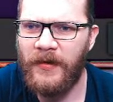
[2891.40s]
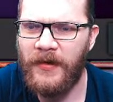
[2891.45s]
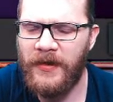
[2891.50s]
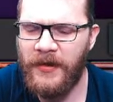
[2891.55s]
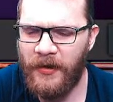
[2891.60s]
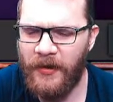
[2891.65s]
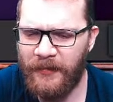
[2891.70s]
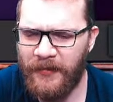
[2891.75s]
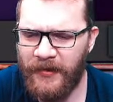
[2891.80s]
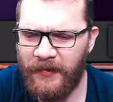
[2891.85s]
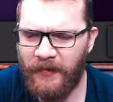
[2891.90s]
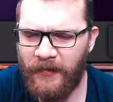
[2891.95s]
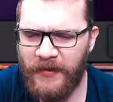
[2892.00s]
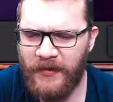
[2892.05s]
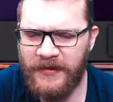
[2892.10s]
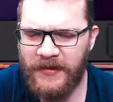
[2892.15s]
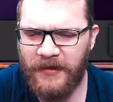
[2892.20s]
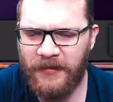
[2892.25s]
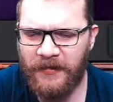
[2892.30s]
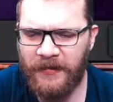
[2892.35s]
EOP
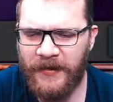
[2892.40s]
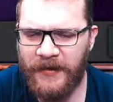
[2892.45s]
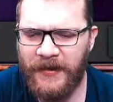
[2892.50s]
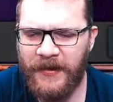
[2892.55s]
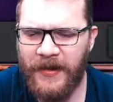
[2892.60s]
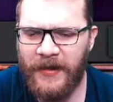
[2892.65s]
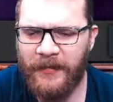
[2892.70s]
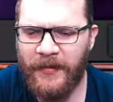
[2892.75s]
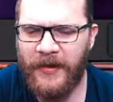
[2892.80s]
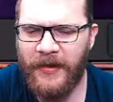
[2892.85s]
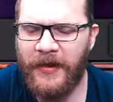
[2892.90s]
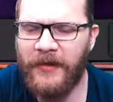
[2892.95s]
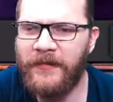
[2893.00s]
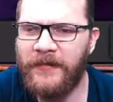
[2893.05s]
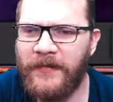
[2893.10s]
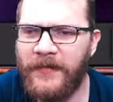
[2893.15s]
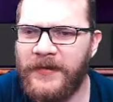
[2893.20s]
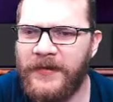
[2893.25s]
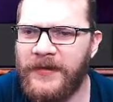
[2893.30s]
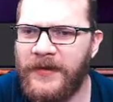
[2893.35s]
rewards are already coming out
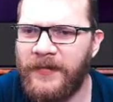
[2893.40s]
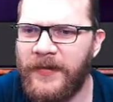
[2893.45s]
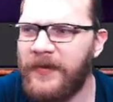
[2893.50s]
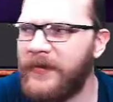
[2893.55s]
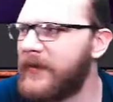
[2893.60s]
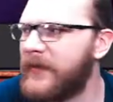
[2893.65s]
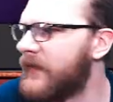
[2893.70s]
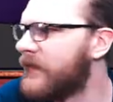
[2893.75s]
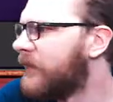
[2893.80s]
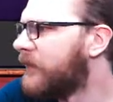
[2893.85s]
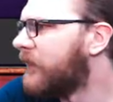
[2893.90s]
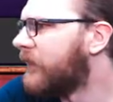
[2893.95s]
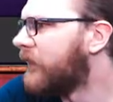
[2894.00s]
for some people.